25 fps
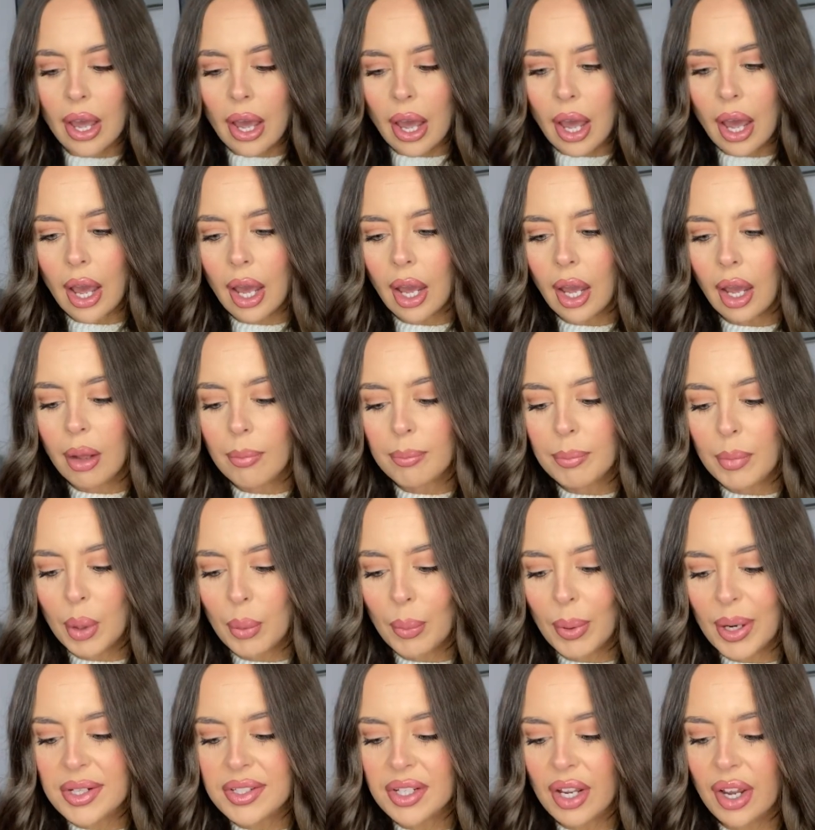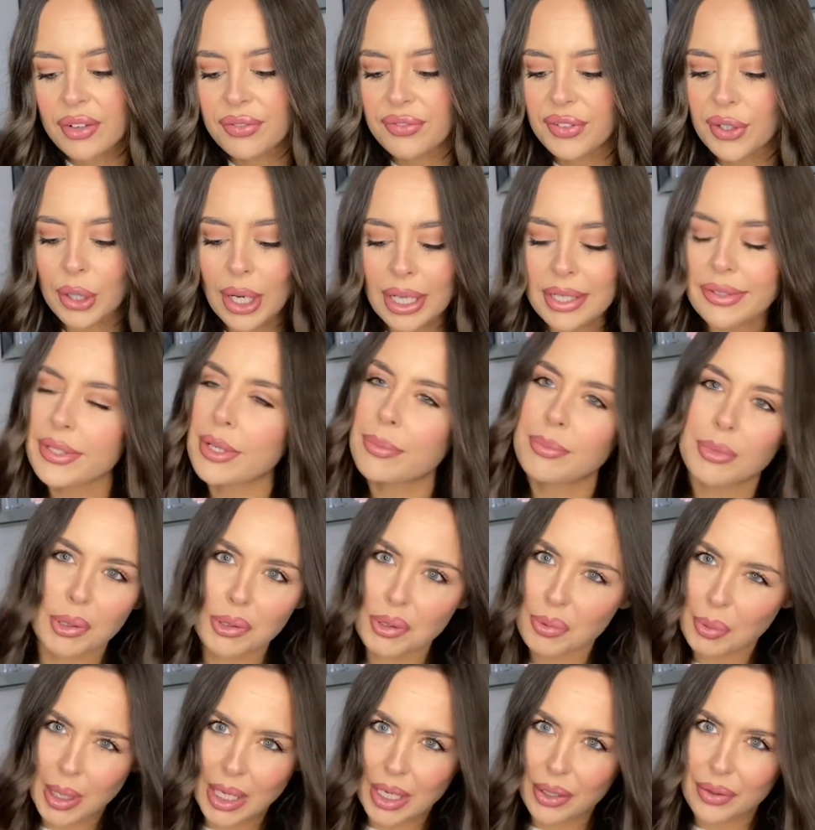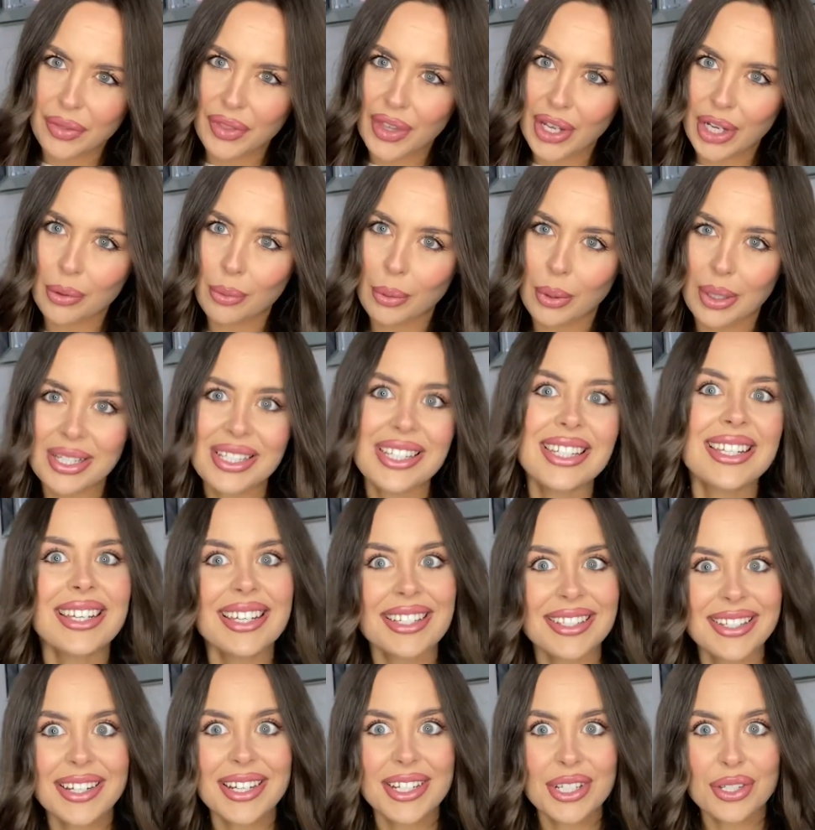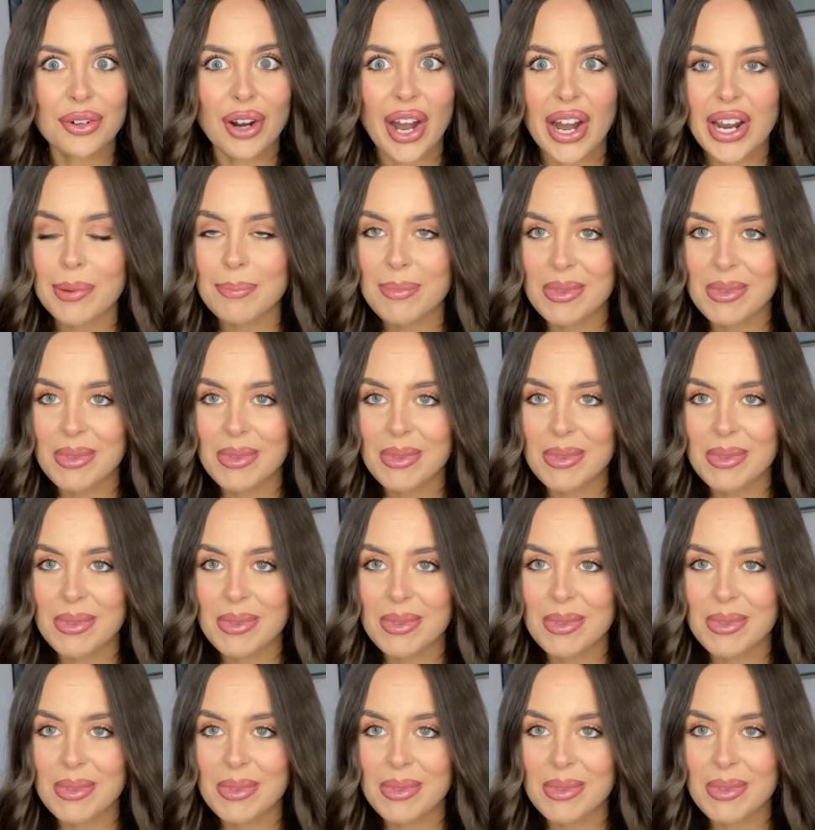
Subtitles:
Whereas I feel like sometimes Pretty Little Thing quality isn't as great,